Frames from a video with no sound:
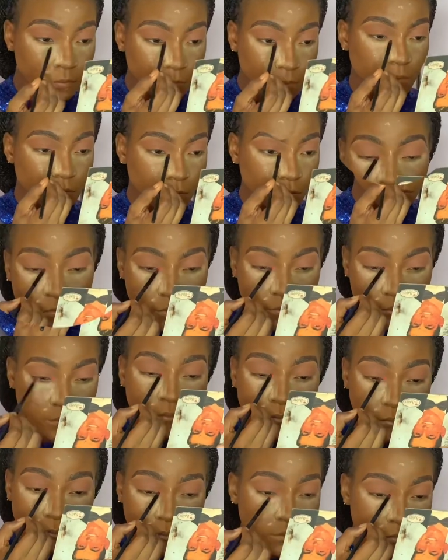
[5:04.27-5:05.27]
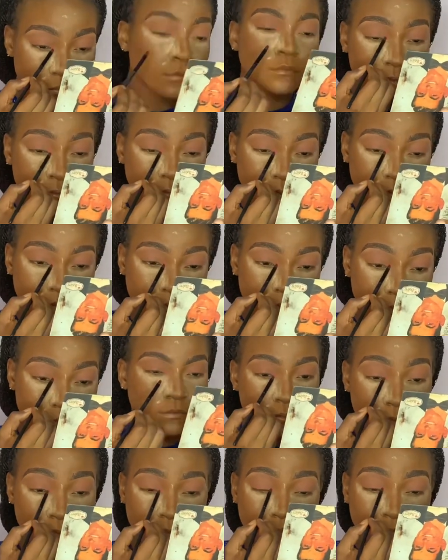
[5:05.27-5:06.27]
I'll be using it to touch
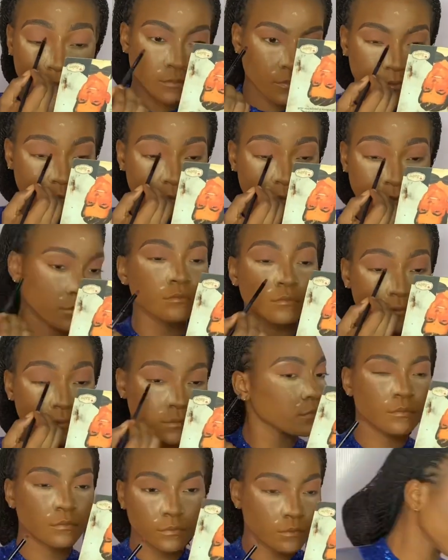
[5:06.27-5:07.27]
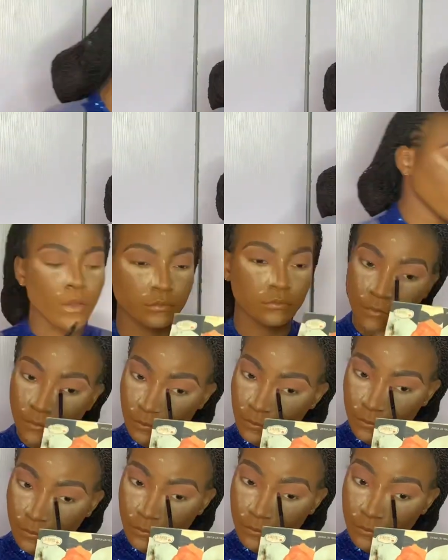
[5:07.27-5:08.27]
the inner beads of my eyes because I
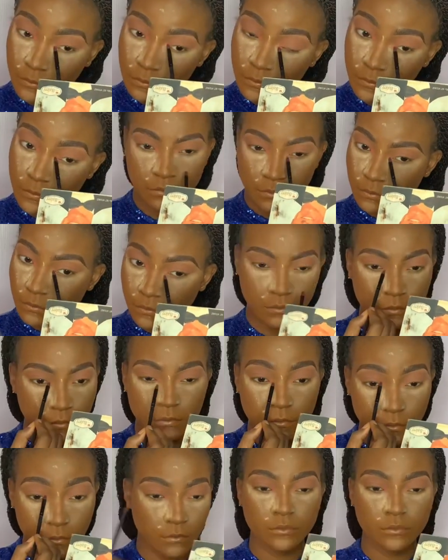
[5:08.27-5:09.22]
want that